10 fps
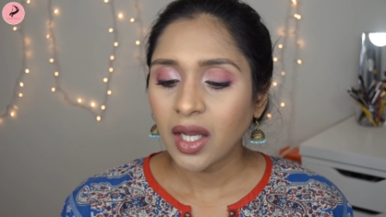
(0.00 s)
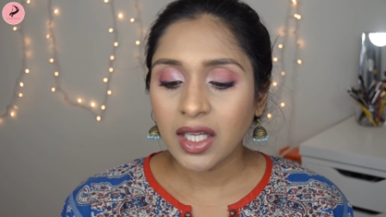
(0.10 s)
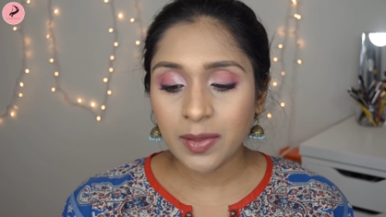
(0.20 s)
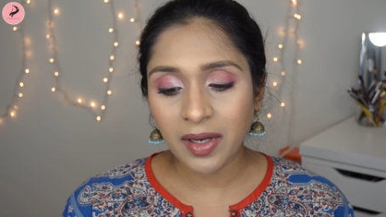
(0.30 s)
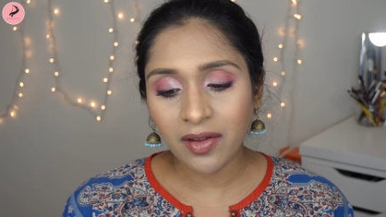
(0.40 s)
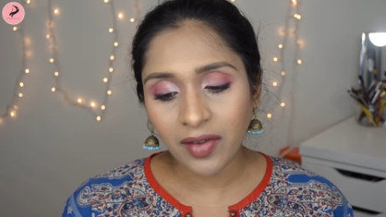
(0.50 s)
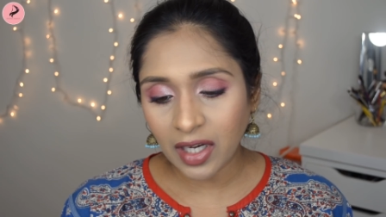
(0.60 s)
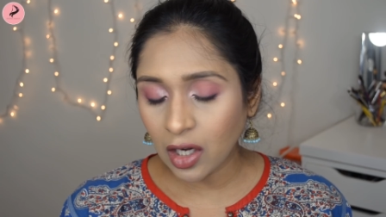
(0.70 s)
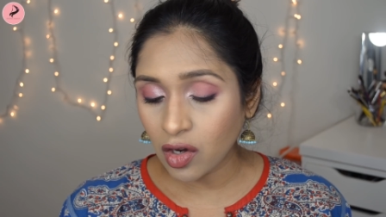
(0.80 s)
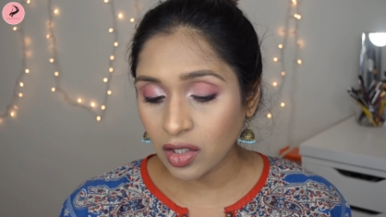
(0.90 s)
It's been a
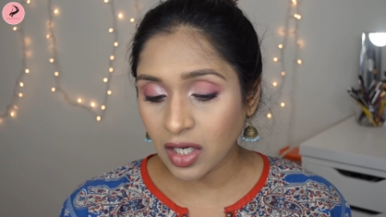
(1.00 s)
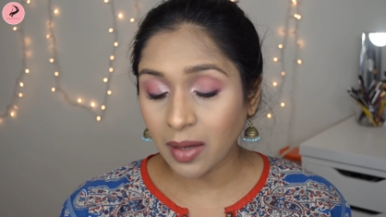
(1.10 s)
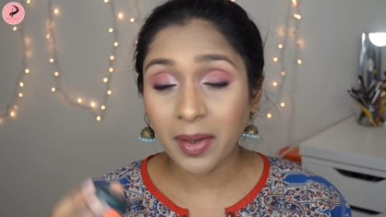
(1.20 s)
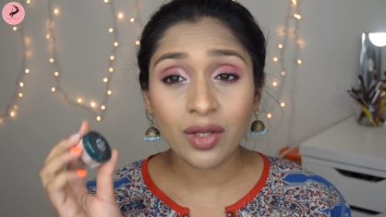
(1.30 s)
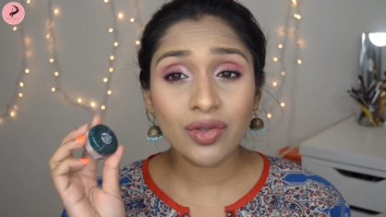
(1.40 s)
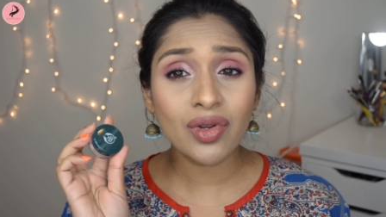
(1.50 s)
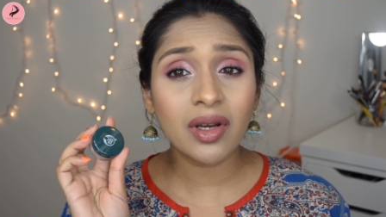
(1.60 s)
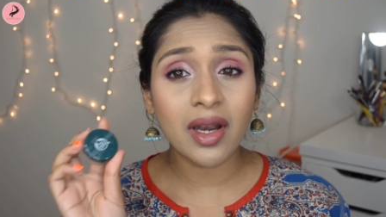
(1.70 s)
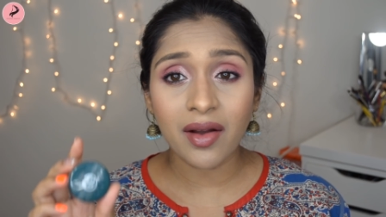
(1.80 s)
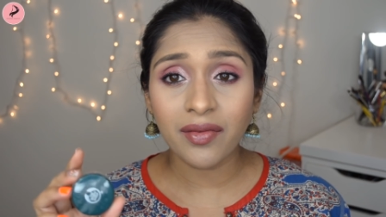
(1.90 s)
very long time. I used to
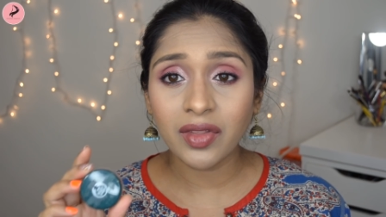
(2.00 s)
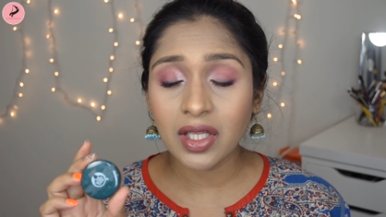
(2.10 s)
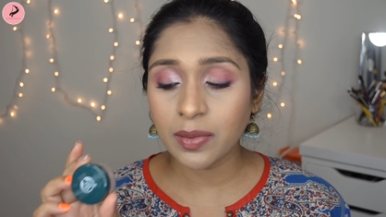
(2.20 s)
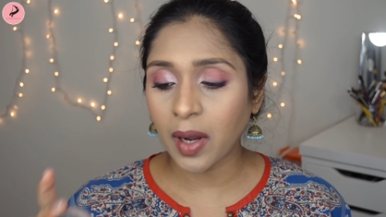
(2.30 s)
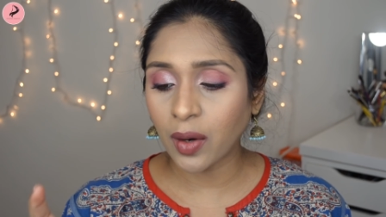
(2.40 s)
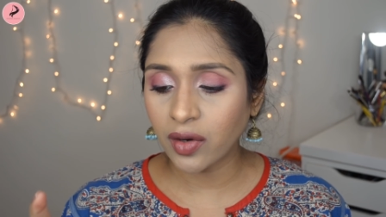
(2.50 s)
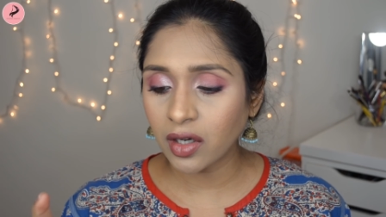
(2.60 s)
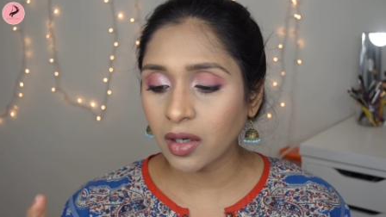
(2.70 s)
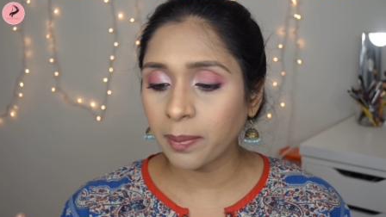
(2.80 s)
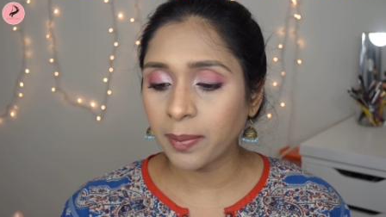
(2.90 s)
love this
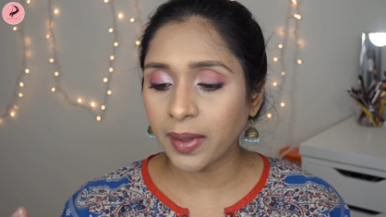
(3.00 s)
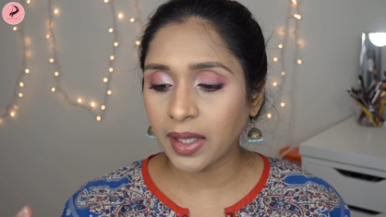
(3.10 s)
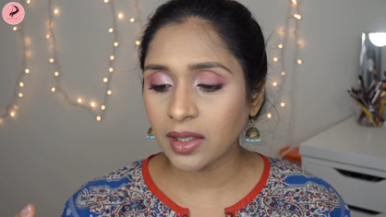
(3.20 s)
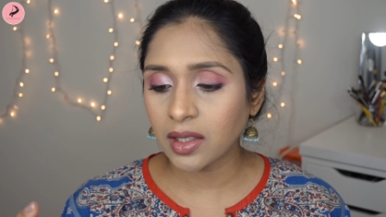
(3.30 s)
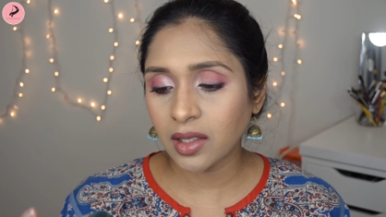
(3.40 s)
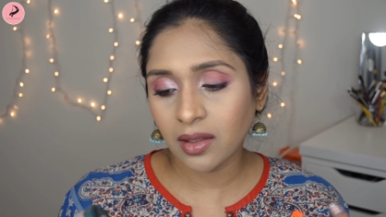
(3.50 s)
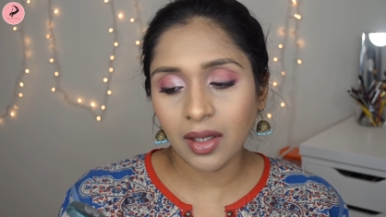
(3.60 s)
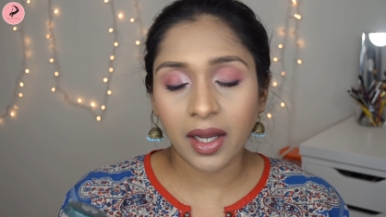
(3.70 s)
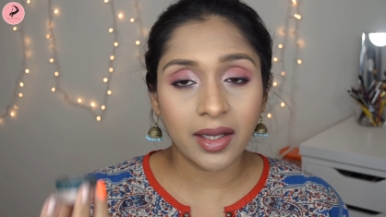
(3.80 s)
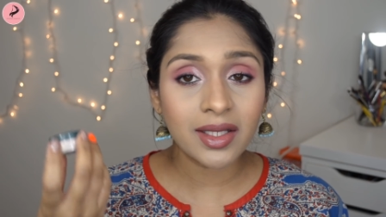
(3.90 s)
powder, but
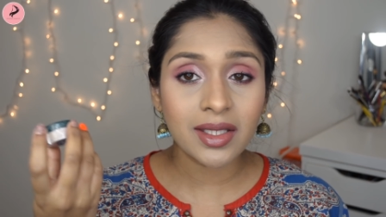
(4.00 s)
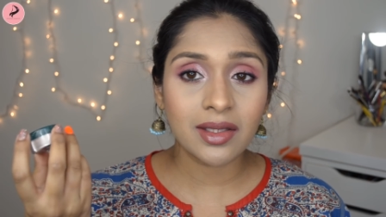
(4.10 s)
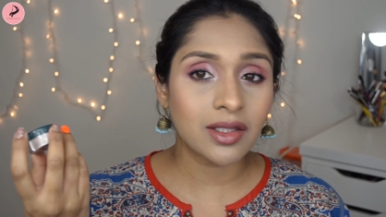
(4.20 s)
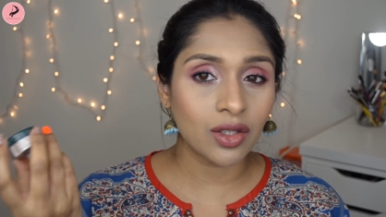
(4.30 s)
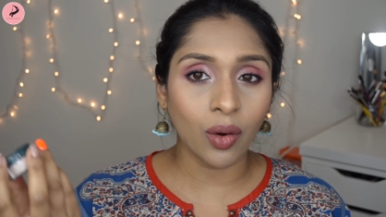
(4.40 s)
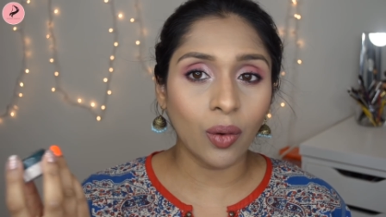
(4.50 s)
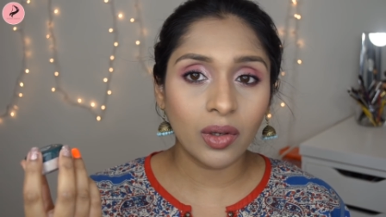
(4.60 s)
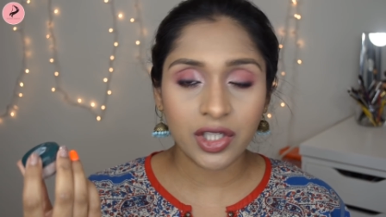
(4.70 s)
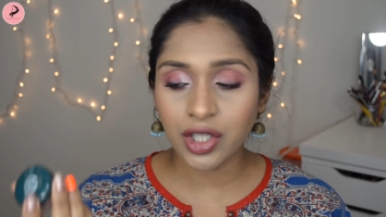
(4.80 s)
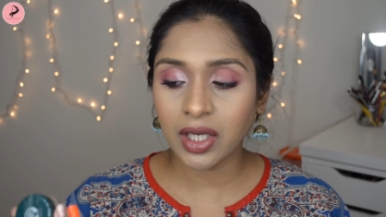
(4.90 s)
yeah, it's
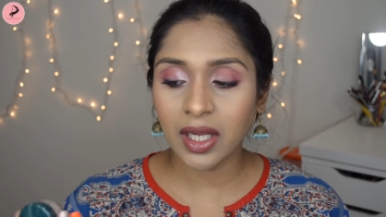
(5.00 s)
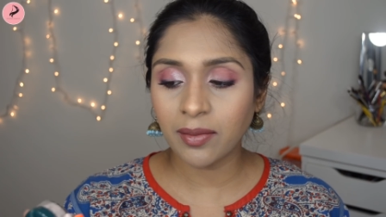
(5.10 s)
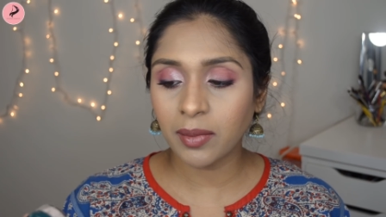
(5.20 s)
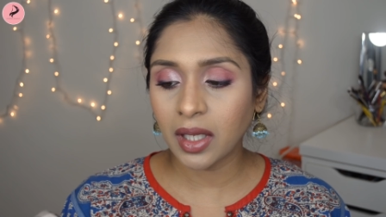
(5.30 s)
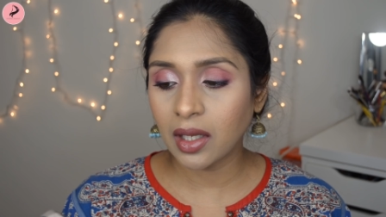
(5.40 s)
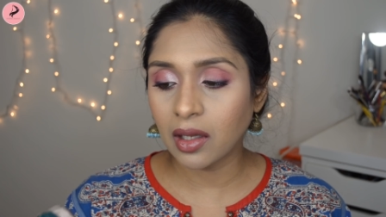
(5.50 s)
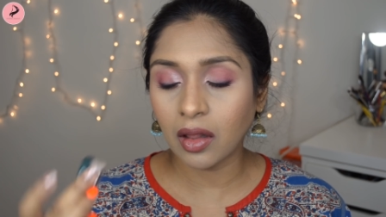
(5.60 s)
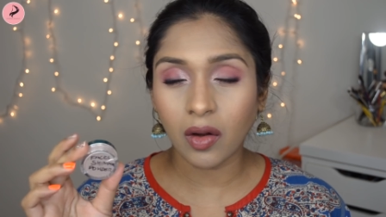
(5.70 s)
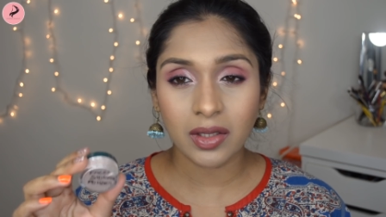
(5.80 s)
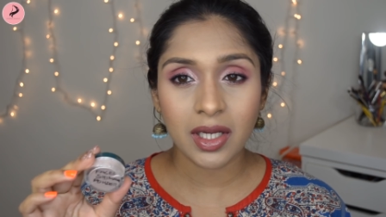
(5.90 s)
old. She gave me a
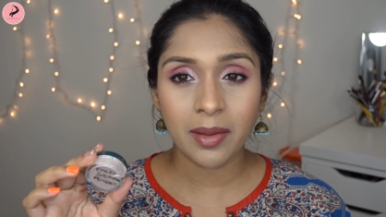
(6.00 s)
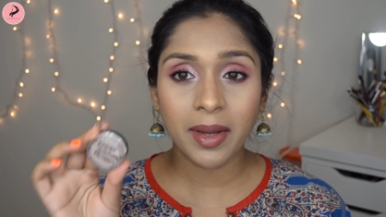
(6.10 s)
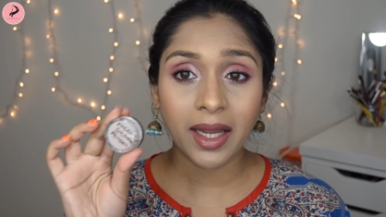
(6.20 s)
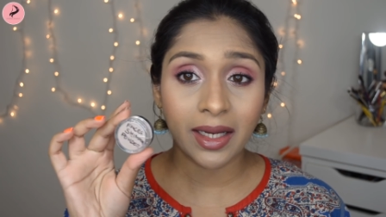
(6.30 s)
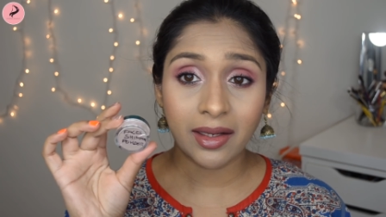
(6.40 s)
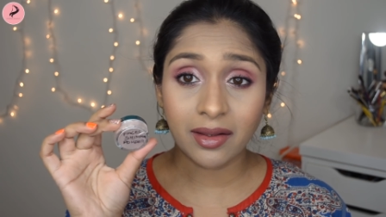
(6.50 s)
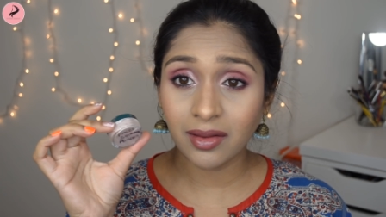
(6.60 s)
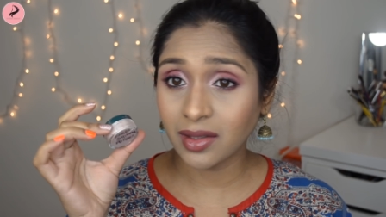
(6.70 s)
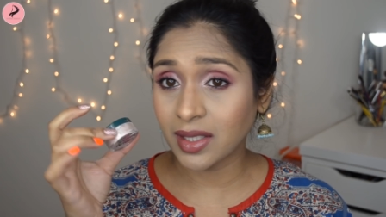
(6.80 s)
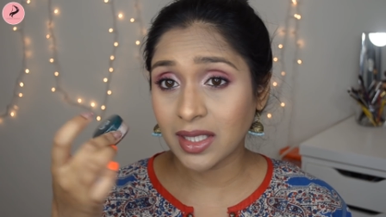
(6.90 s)
long time back, and
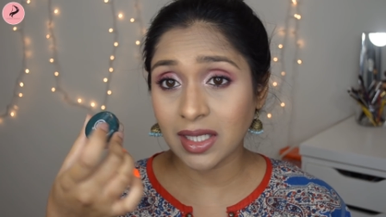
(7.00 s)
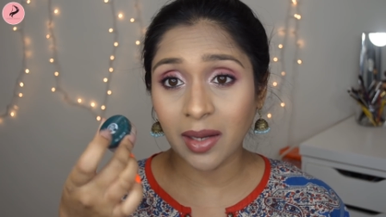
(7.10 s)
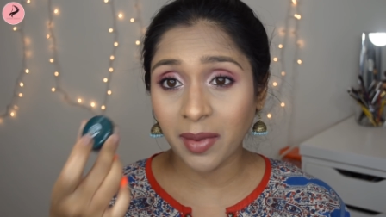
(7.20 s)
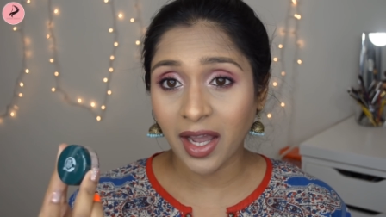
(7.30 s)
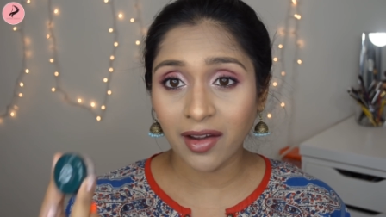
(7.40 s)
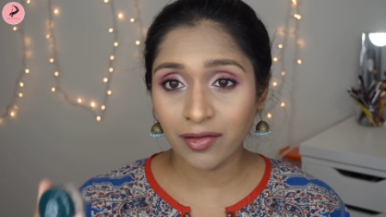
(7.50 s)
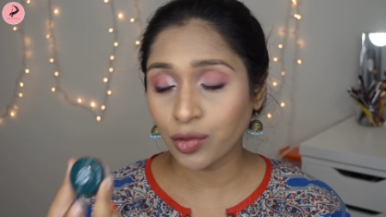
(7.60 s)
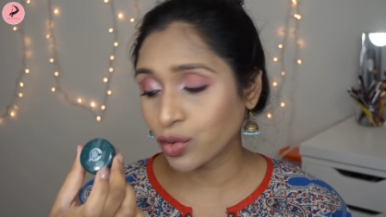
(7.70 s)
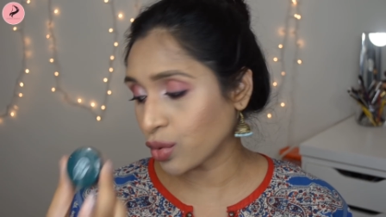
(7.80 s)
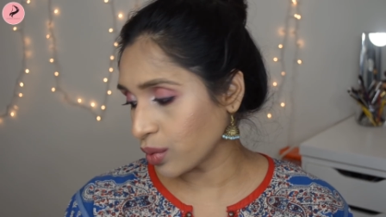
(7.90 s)
it's time I have
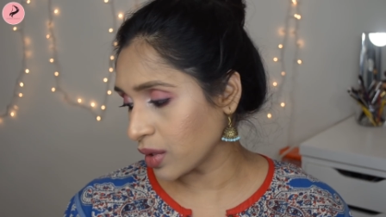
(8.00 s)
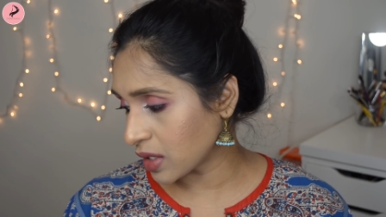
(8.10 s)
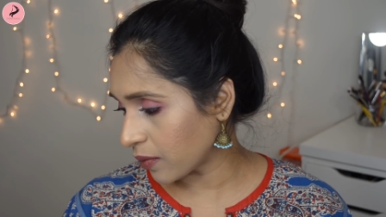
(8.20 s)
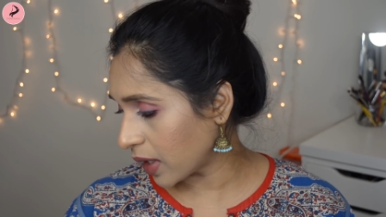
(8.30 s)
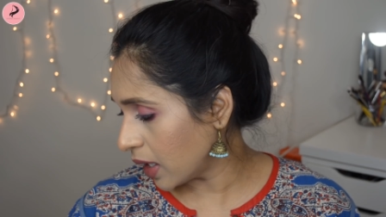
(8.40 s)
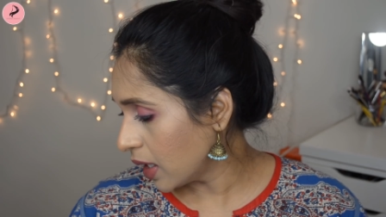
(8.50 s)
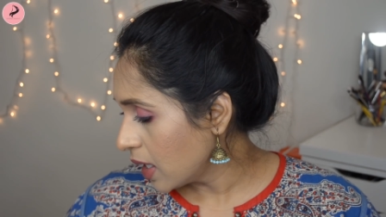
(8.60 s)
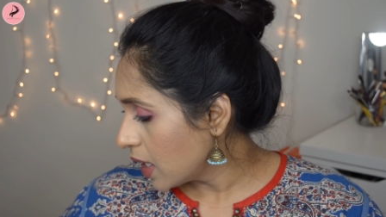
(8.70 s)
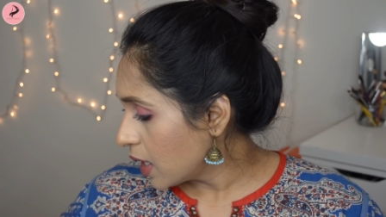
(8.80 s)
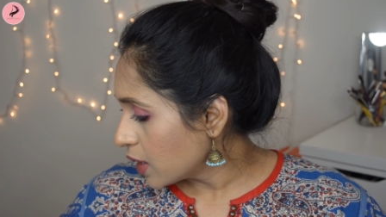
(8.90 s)
to throw this away.
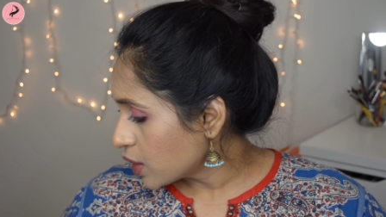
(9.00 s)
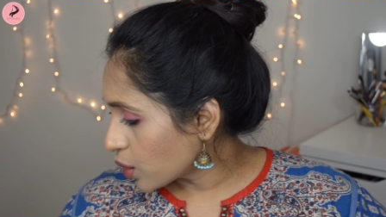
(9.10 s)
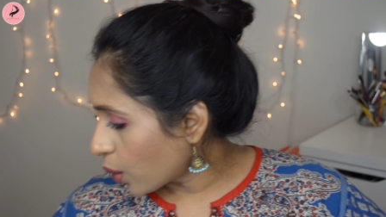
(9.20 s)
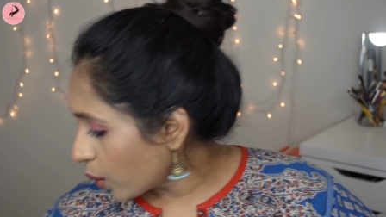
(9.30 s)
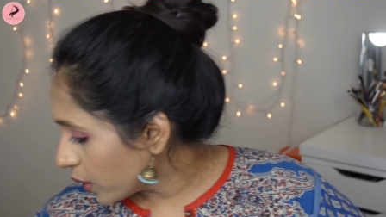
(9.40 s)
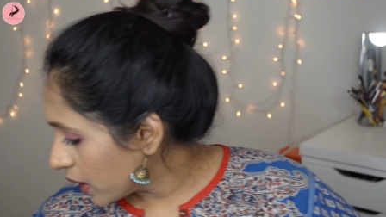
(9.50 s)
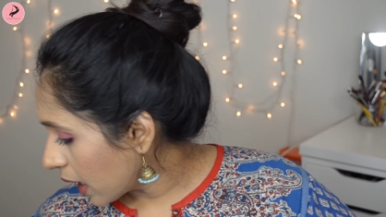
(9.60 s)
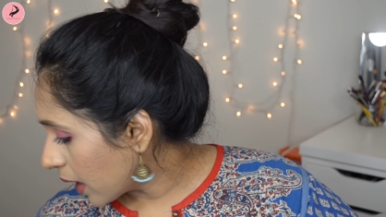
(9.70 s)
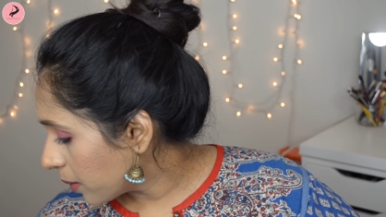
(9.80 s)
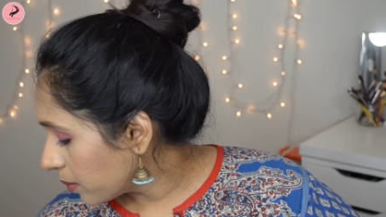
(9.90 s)
So
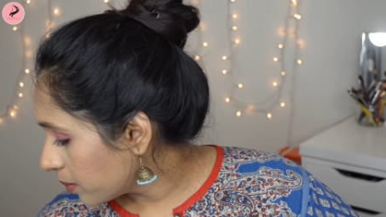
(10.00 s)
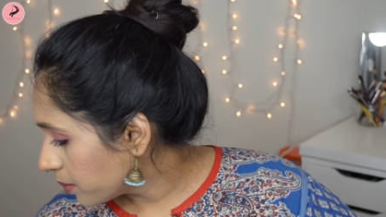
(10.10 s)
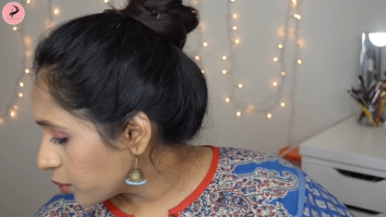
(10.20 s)
yeah, I'm